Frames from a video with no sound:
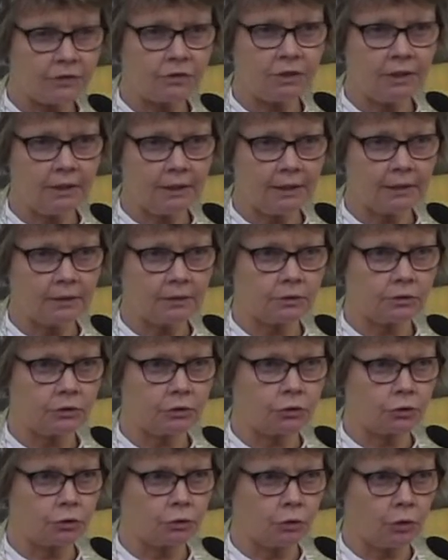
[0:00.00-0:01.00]
we're
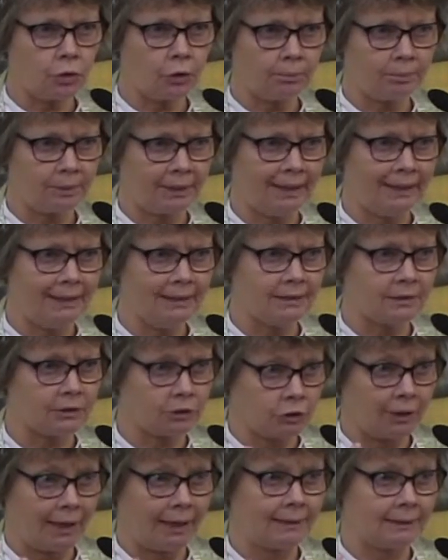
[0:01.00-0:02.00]
seeking to comprehend
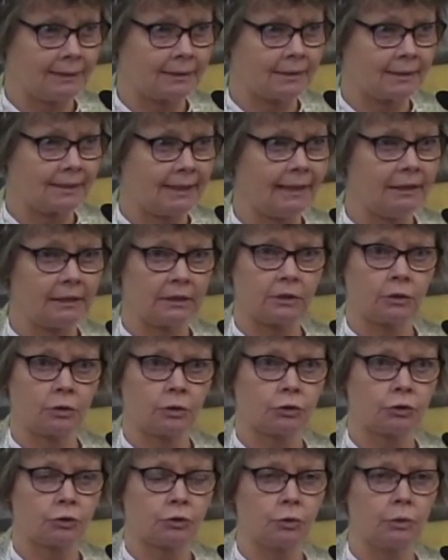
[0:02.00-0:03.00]
it, to understand it,
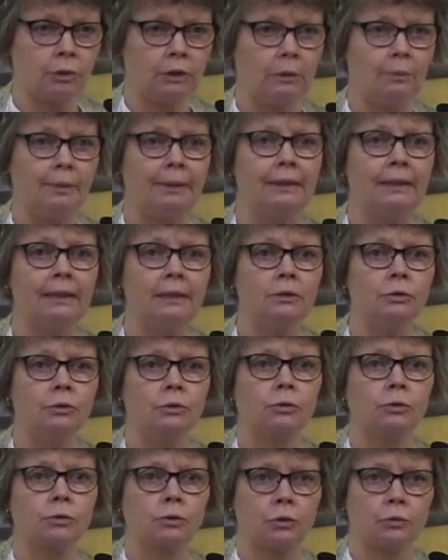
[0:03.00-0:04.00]
because surely we need
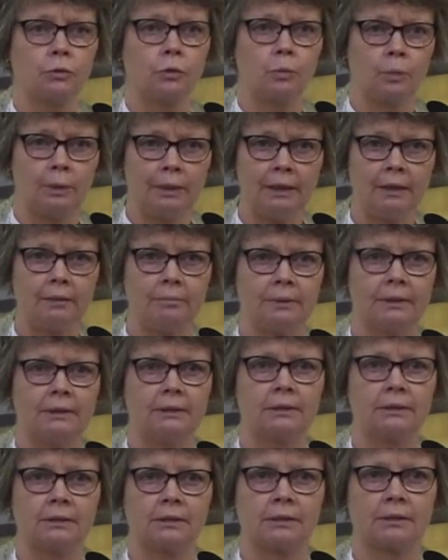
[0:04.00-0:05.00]
to so that we can be
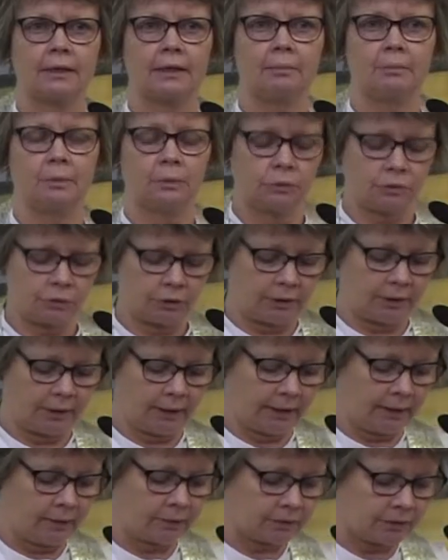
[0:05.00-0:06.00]
the disciples in
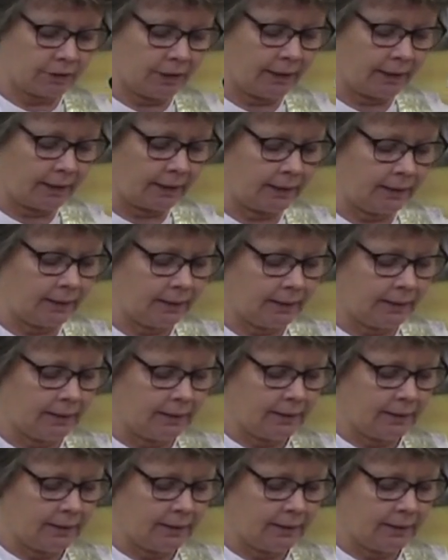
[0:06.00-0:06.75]
our day,